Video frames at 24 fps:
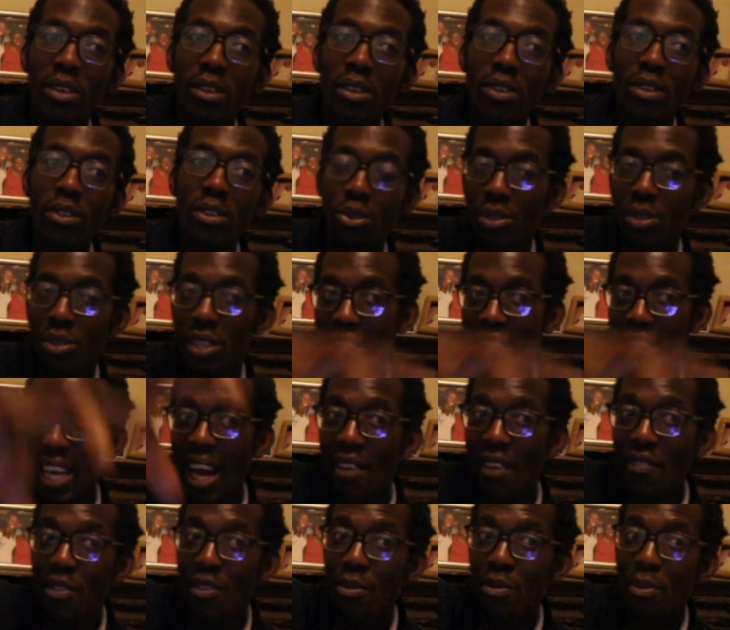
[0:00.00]
So the
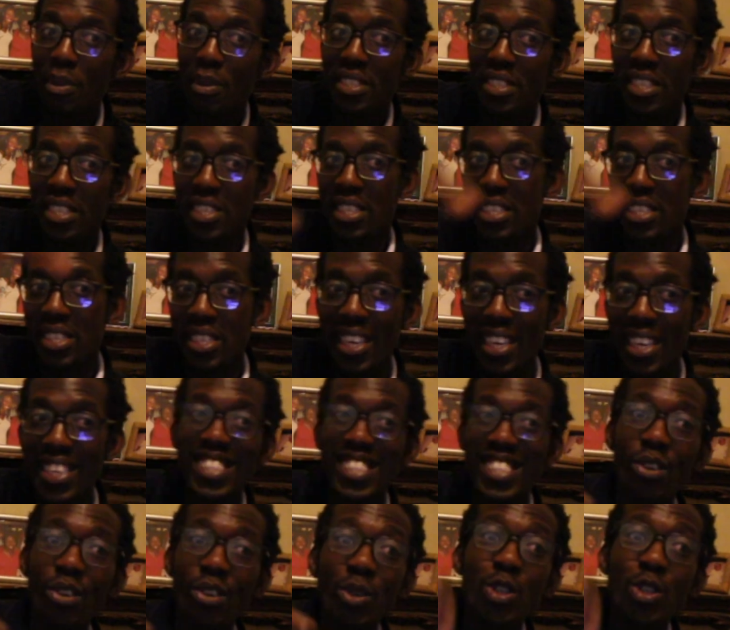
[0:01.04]
governments in the states
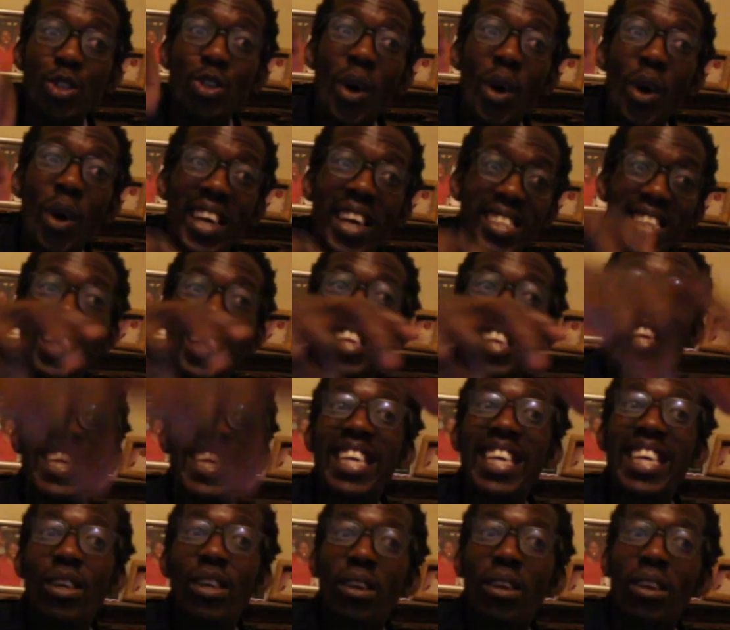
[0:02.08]
treat you as a
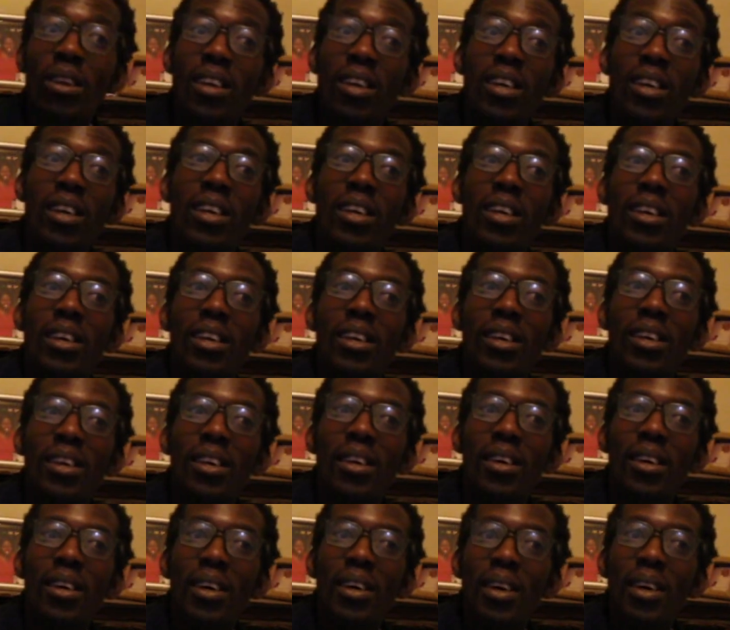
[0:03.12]
legal
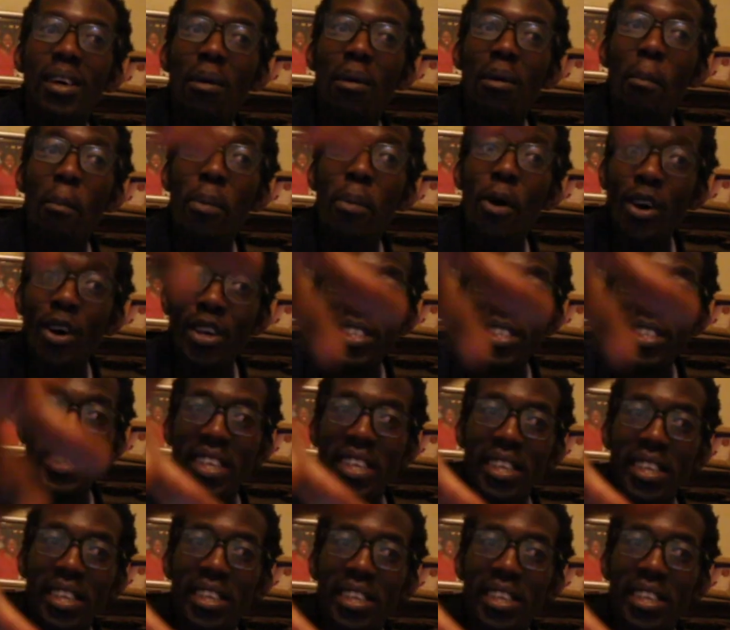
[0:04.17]
person.